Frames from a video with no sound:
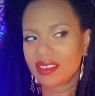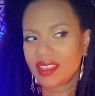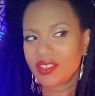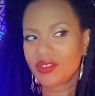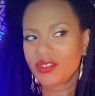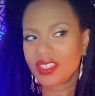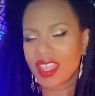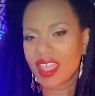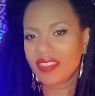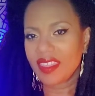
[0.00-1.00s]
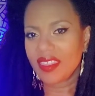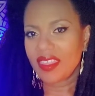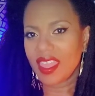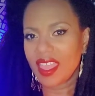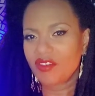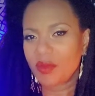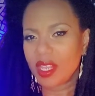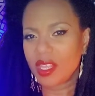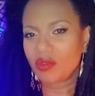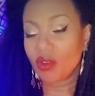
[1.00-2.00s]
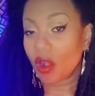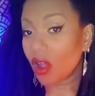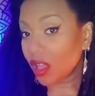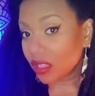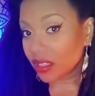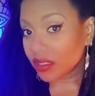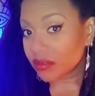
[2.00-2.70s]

understand that they have been in the wrong.